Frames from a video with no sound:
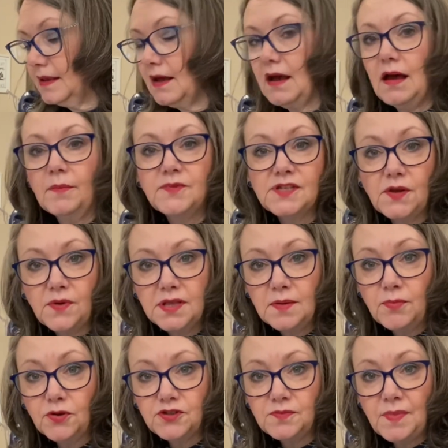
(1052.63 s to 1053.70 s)
I'm sewing the
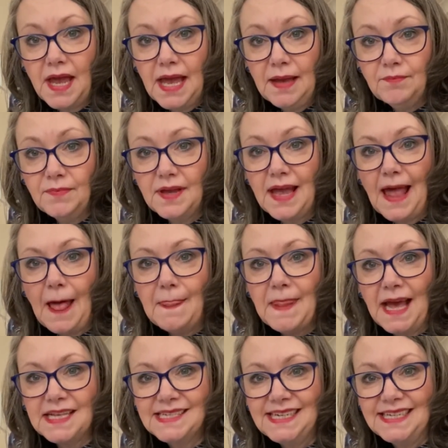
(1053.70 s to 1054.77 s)
bottom hem and
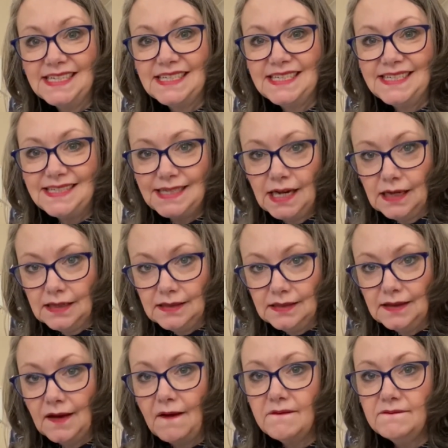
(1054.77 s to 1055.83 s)
that's it, done,
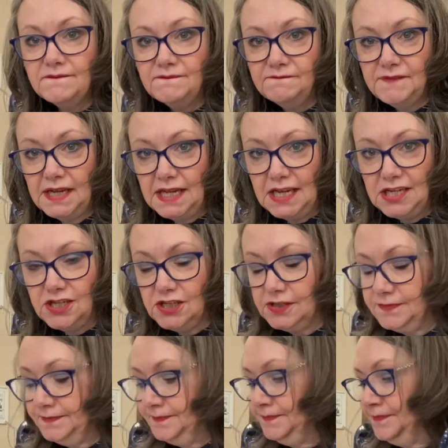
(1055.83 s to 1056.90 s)
finished.
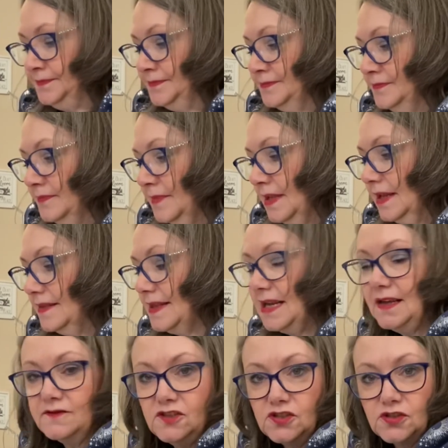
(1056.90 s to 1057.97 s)
Then
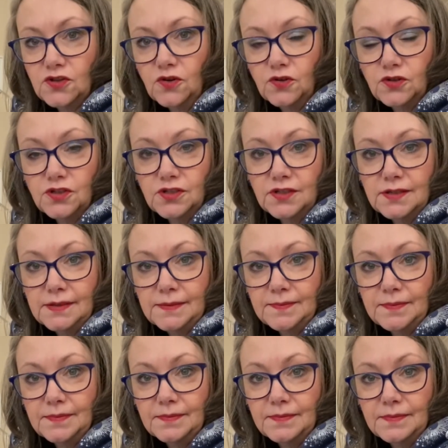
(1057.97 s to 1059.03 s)
I've just got to
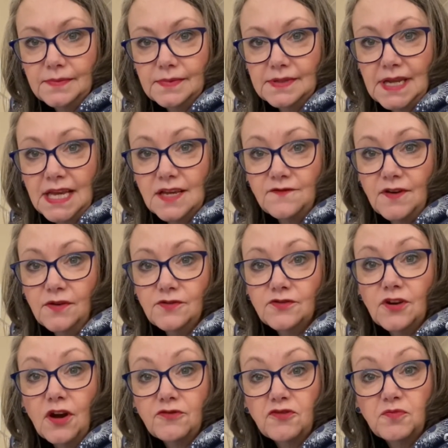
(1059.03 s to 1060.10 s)
take a
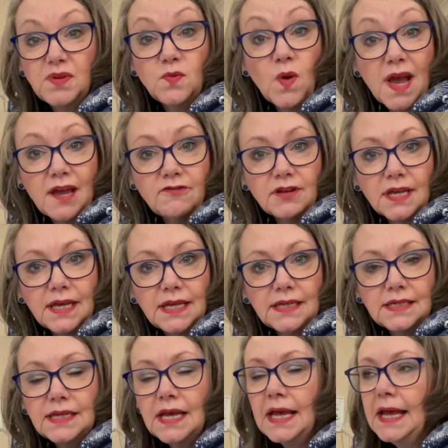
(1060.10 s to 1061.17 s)
photograph of me wearing
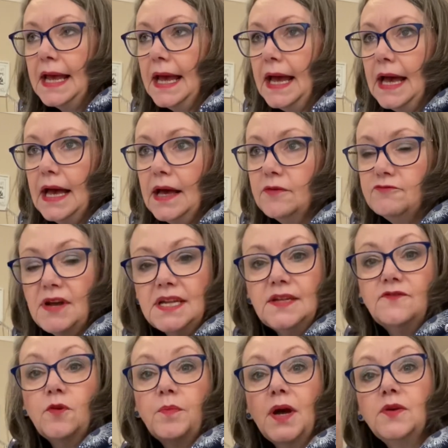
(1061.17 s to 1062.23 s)
it, ready
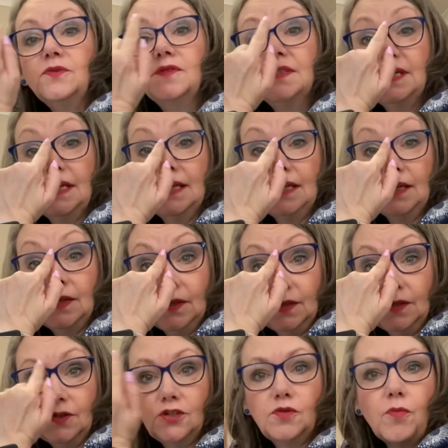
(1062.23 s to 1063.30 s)
for posting
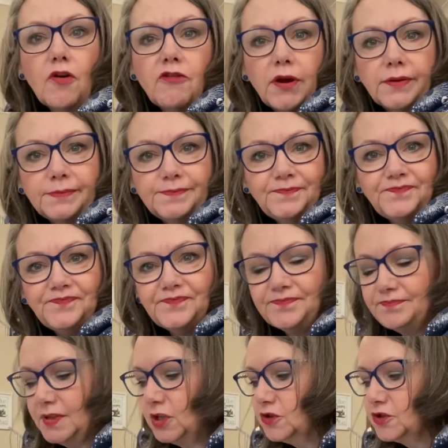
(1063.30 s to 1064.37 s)
tomorrow,
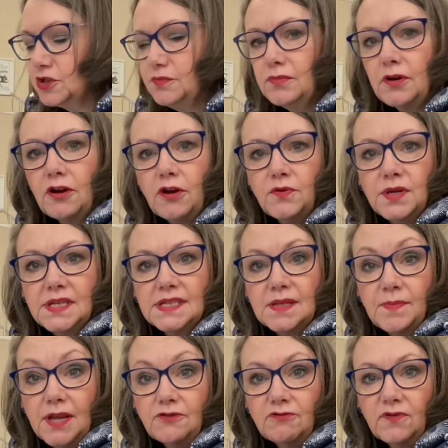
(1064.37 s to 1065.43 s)
because tomorrow is the
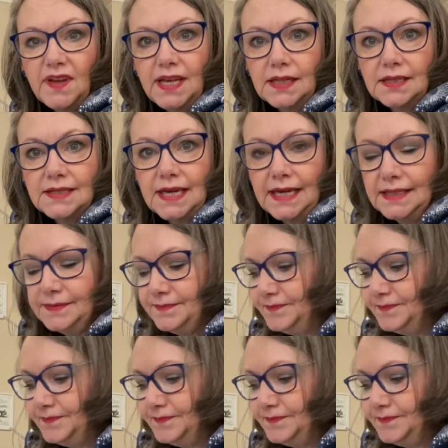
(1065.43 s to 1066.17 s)
big reveal day.